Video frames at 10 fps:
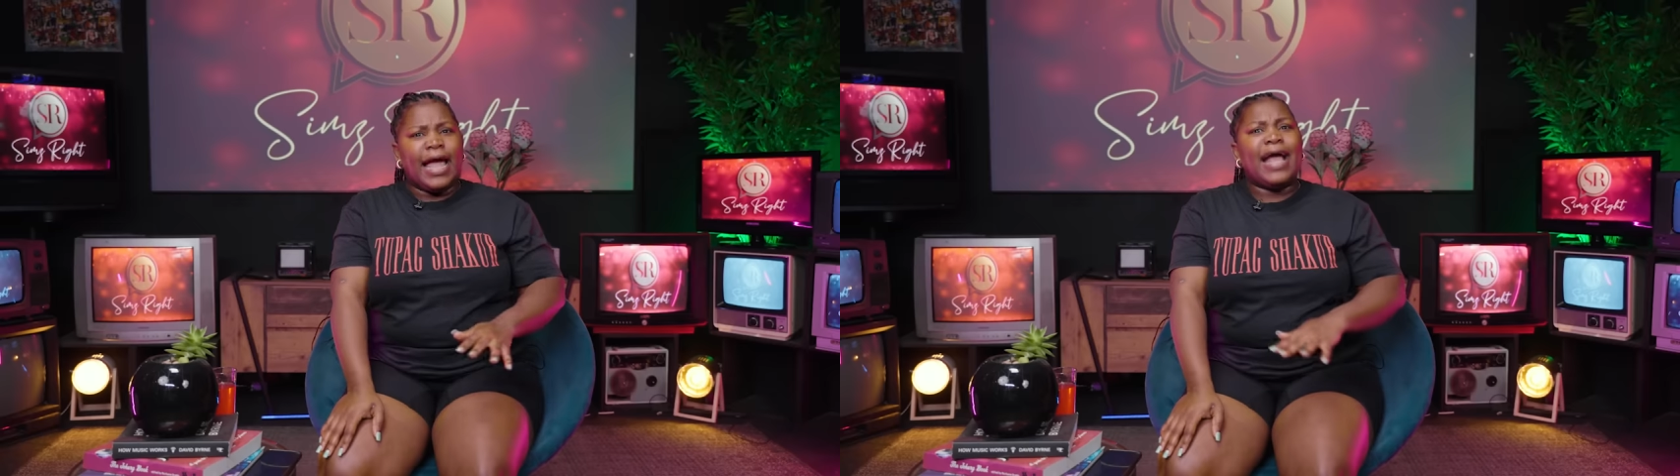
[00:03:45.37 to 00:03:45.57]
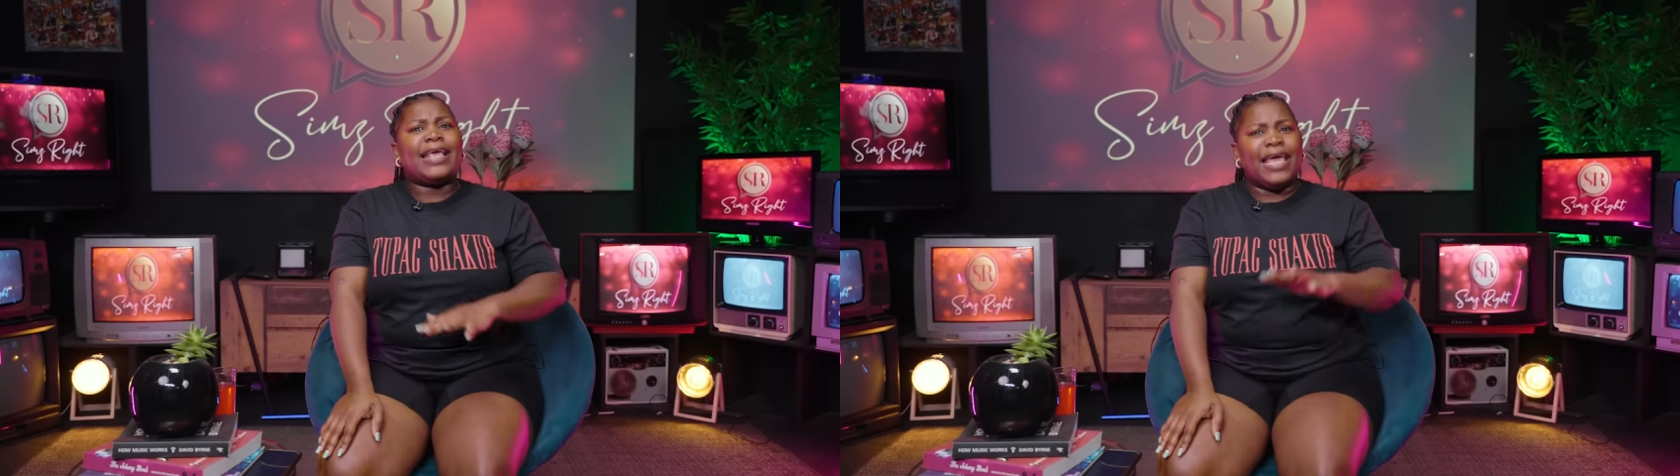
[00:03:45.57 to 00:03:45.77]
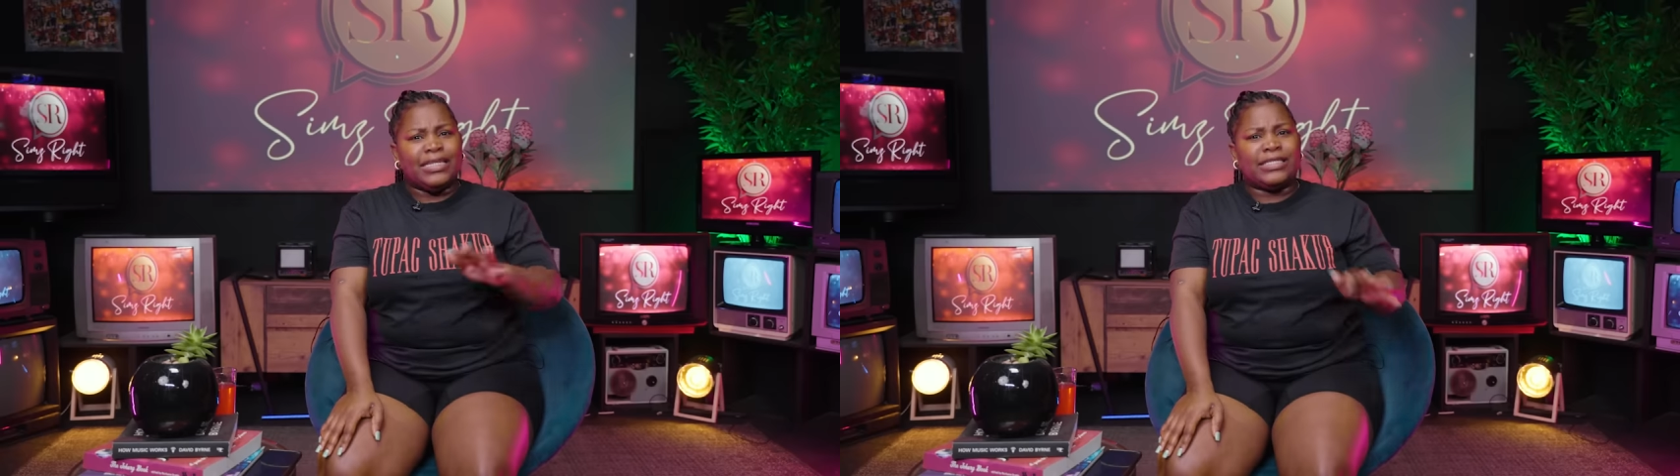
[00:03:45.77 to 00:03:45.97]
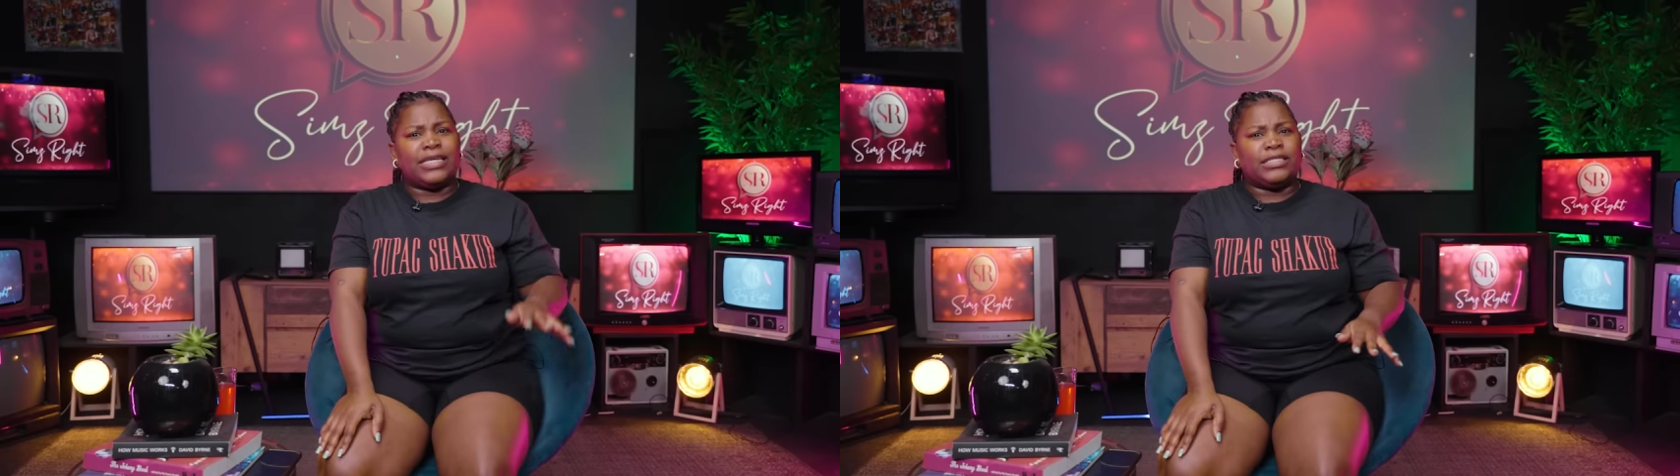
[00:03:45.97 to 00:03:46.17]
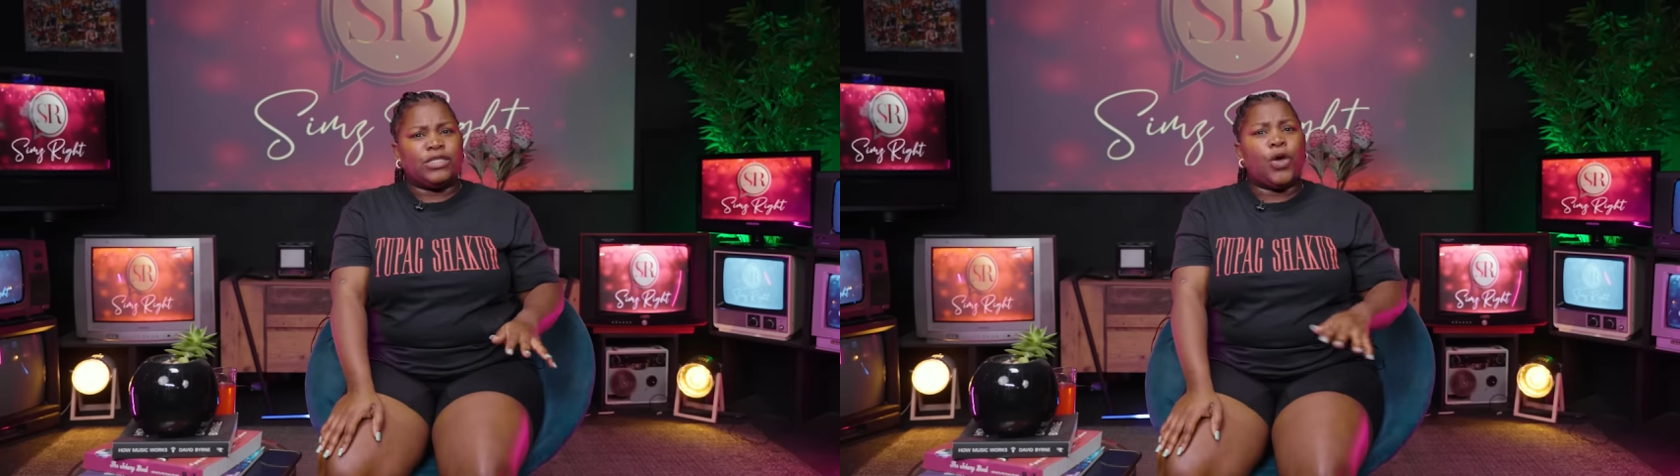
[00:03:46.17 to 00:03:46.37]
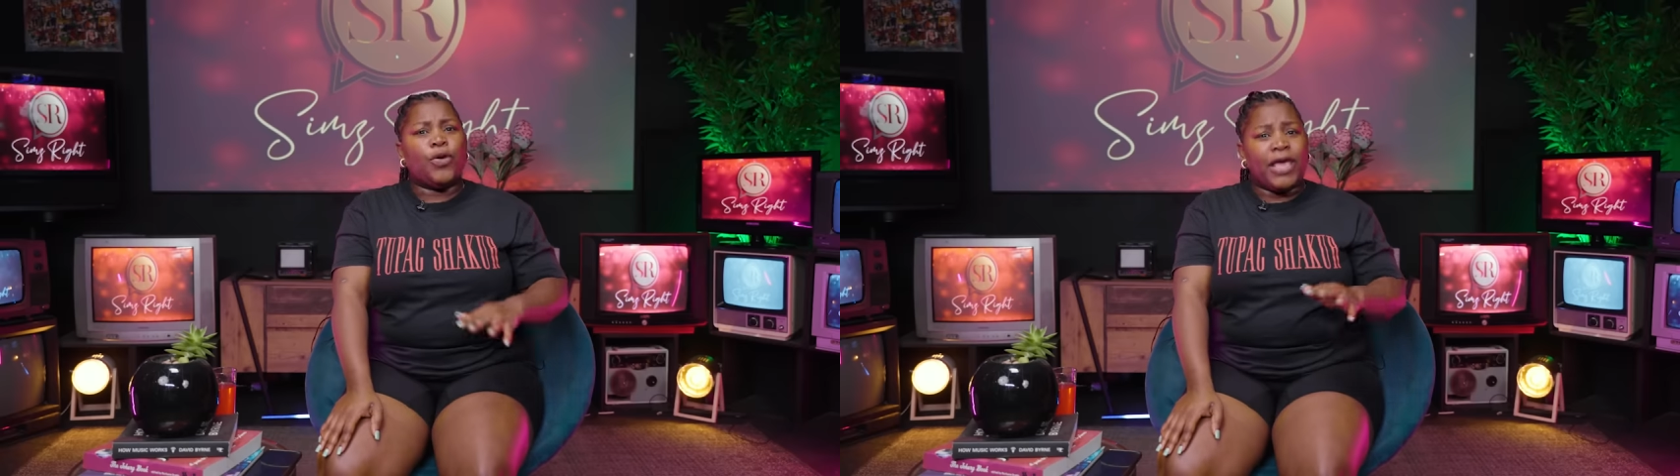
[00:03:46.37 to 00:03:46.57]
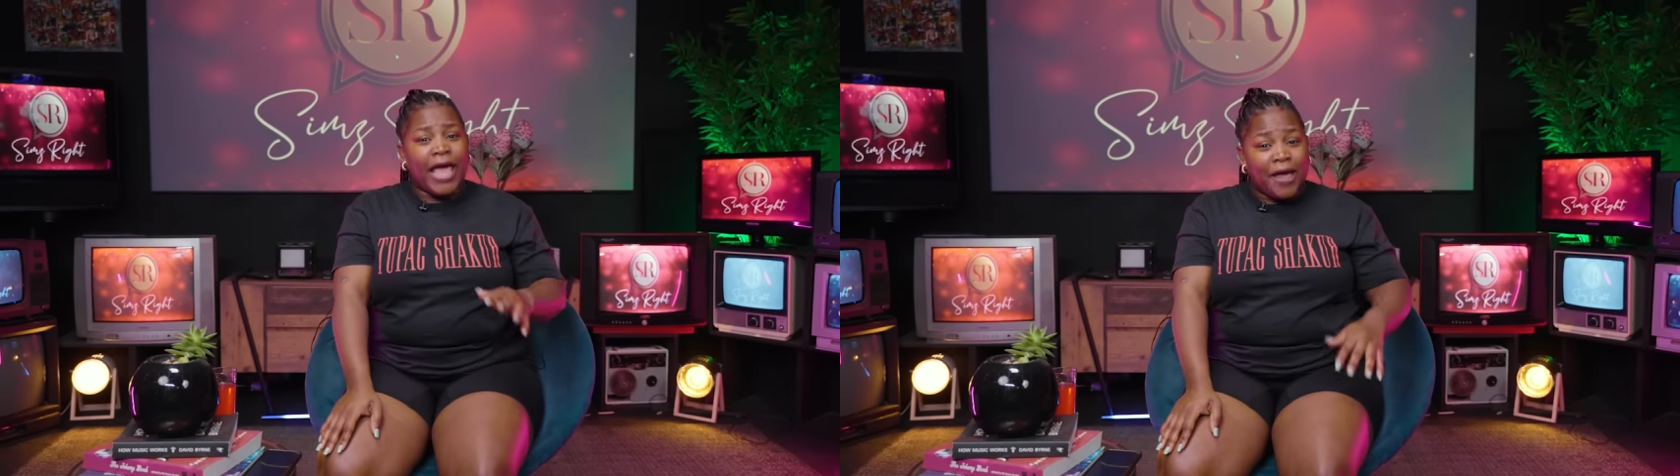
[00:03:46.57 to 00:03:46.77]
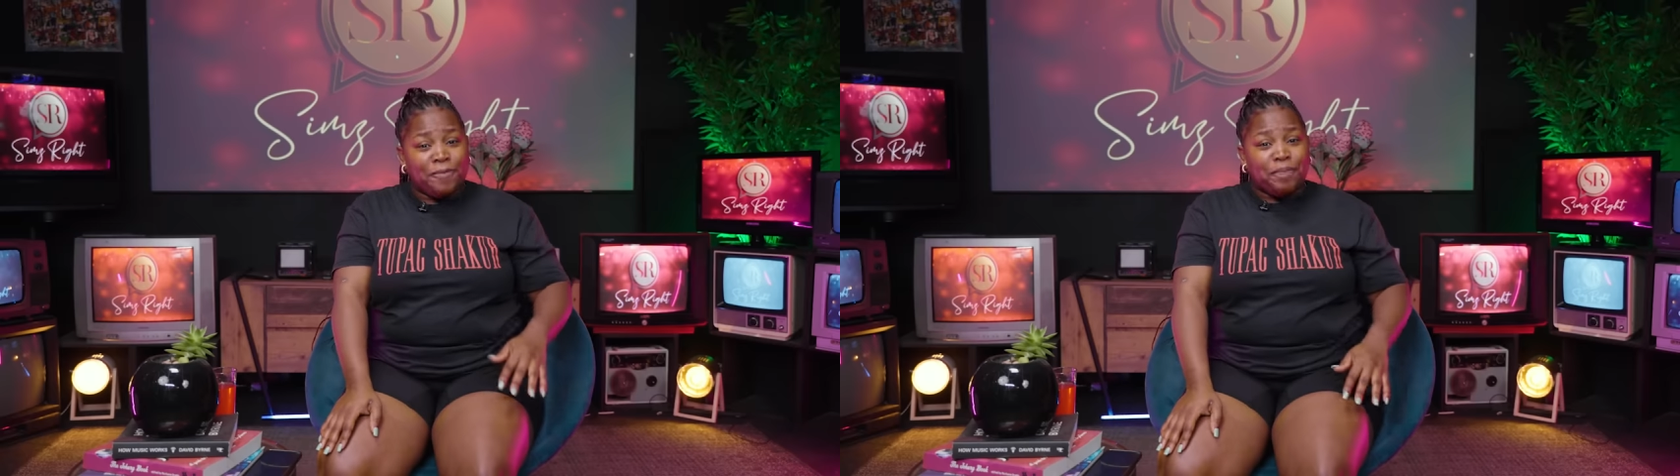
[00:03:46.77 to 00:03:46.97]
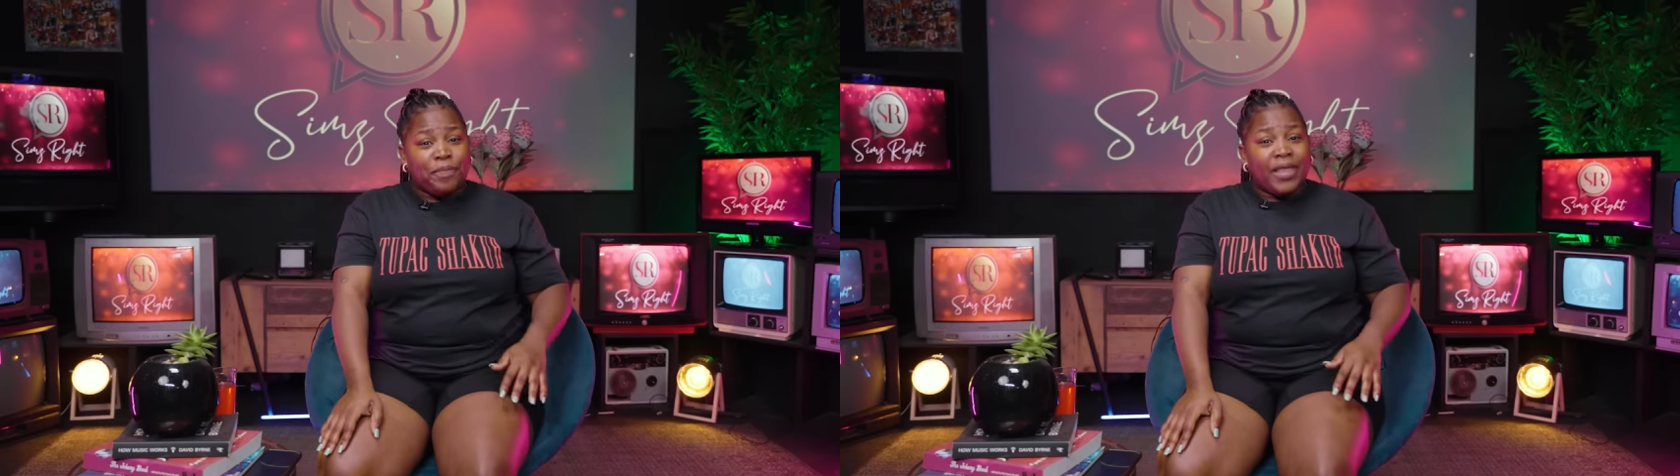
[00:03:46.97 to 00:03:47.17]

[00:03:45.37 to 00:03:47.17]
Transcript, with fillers: against it. Okay?